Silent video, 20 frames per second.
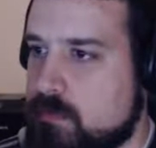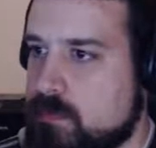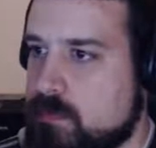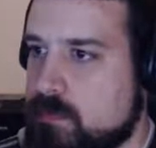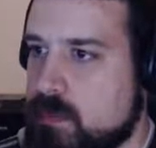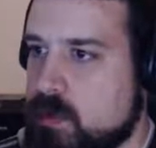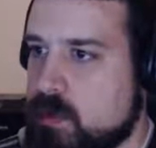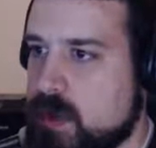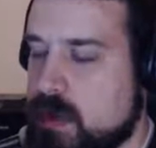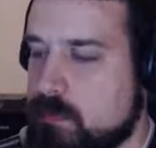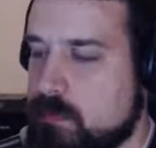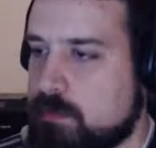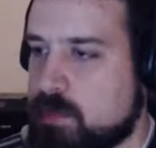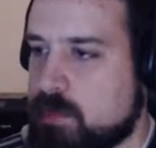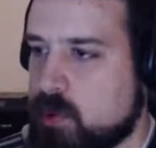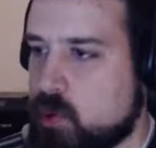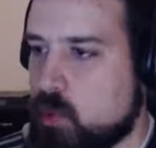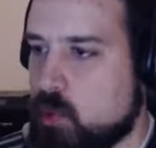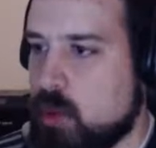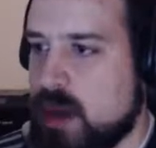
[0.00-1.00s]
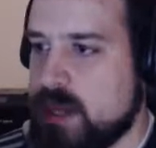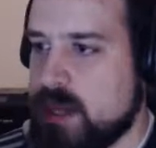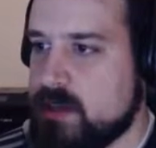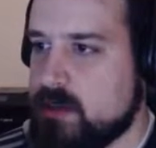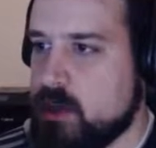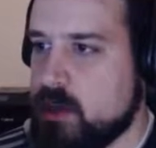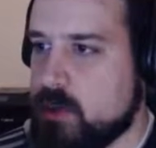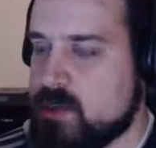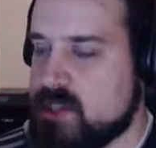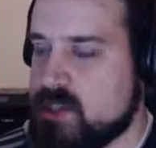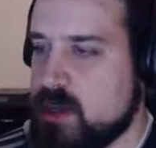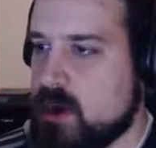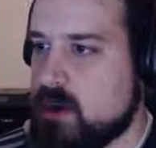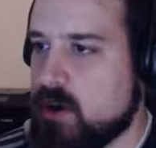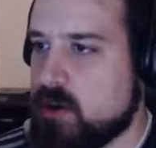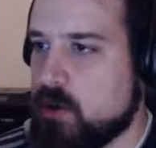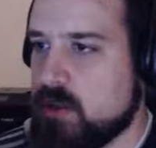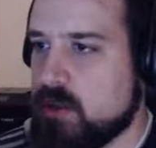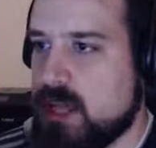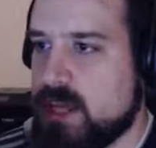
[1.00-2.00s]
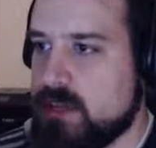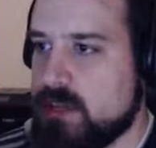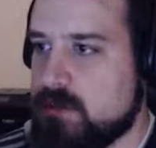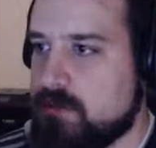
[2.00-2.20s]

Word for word: Okay, blue, white, no star, no light.